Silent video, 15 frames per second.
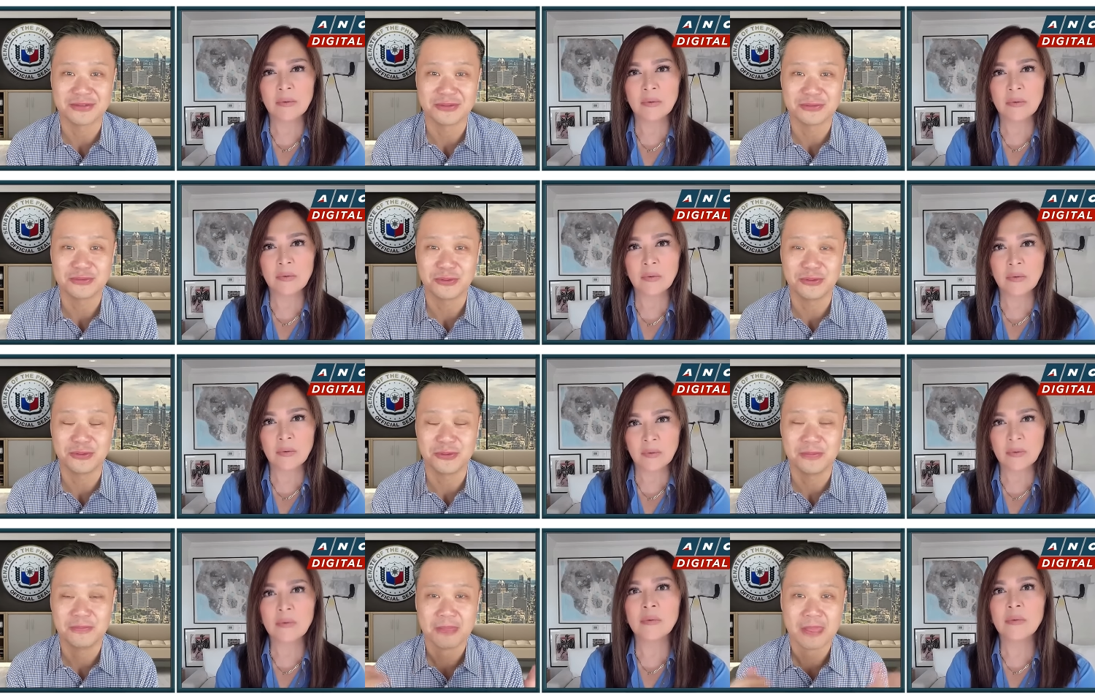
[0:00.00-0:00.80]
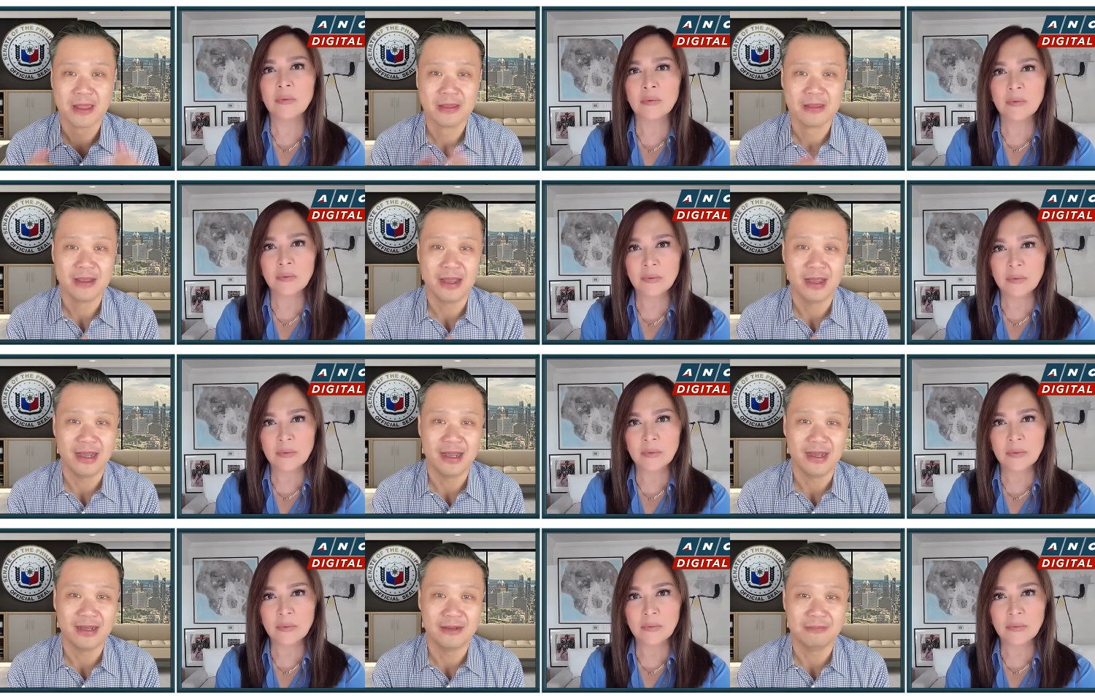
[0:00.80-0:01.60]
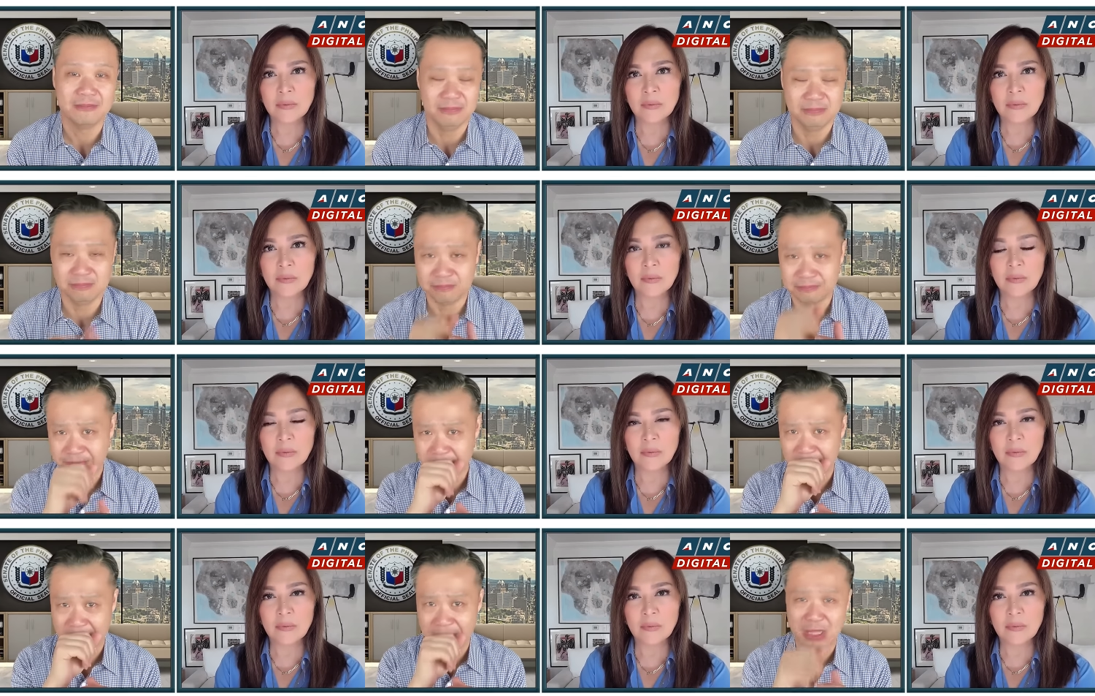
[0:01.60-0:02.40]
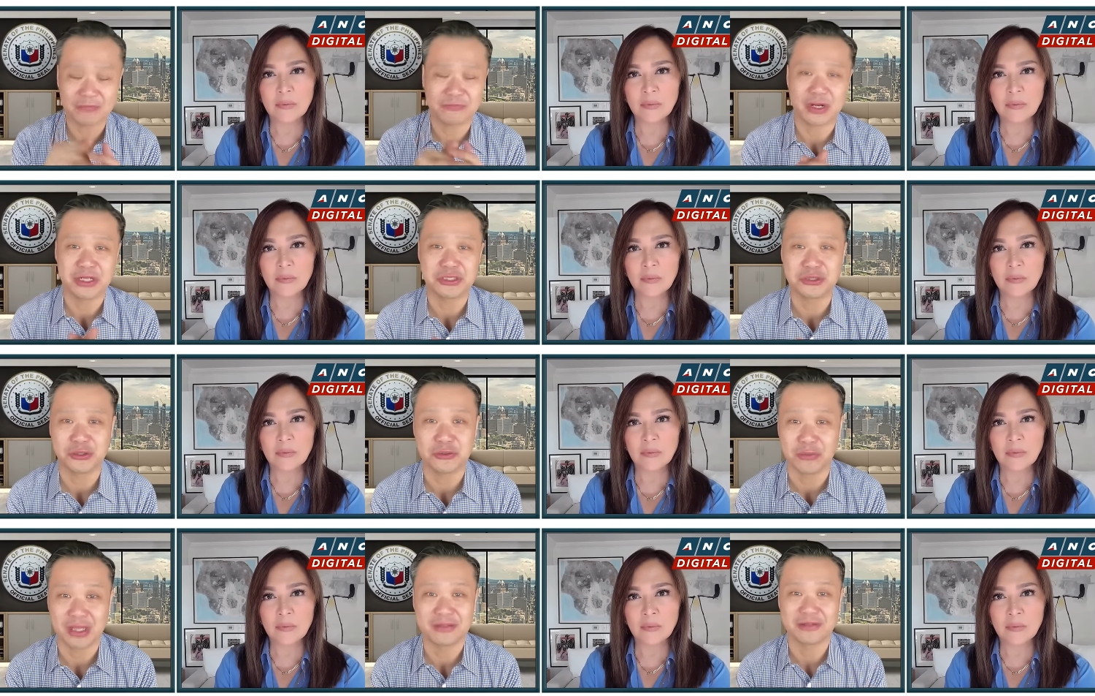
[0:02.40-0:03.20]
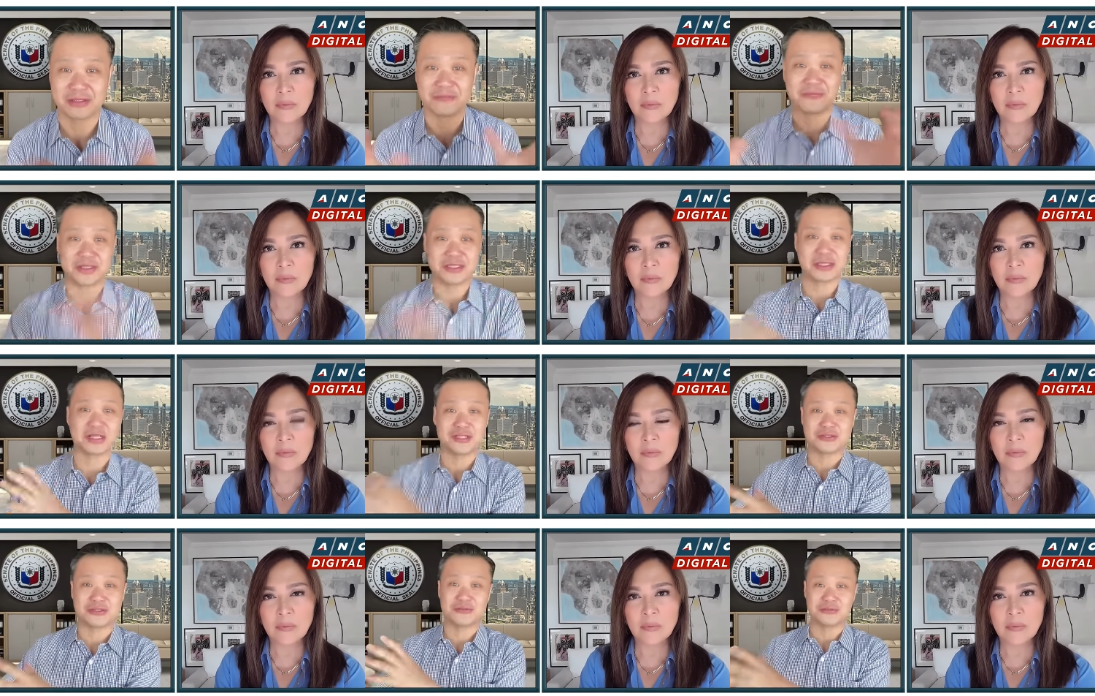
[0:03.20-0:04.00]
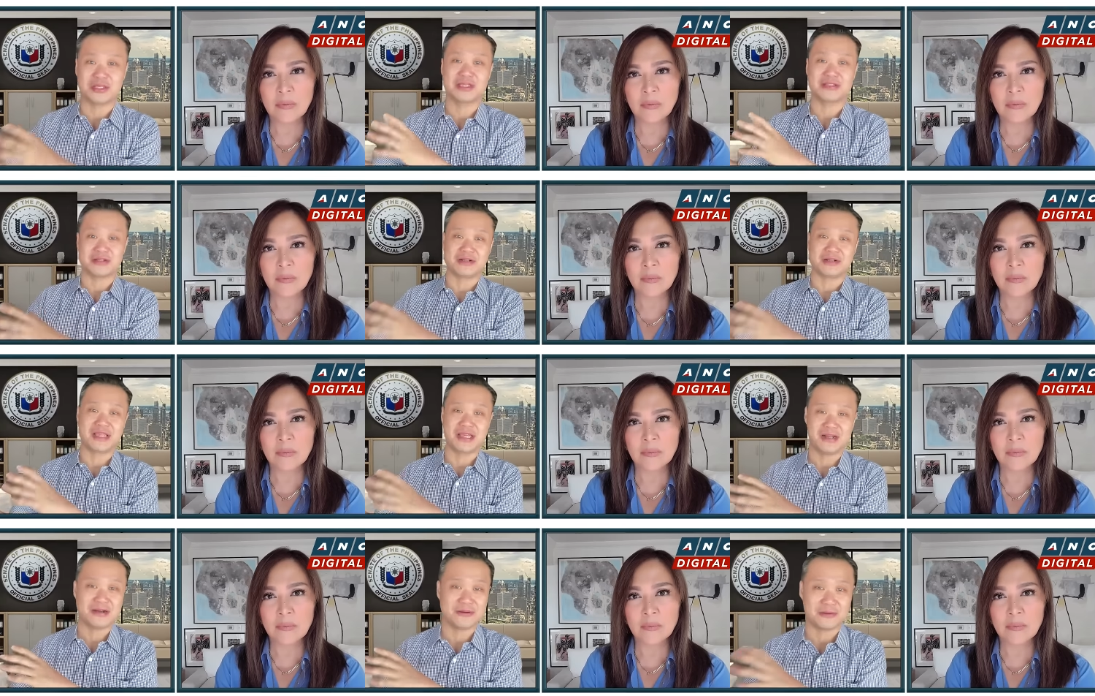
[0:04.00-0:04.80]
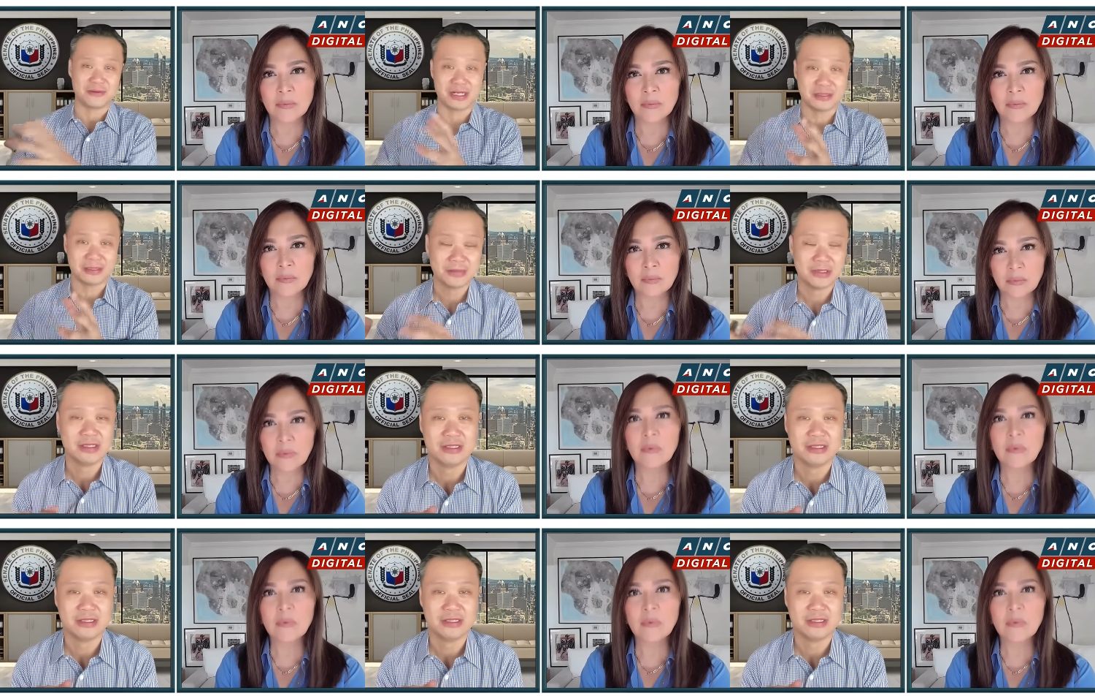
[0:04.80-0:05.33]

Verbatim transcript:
Speaker 1: No, so I'm not very sure whether the physical students are there or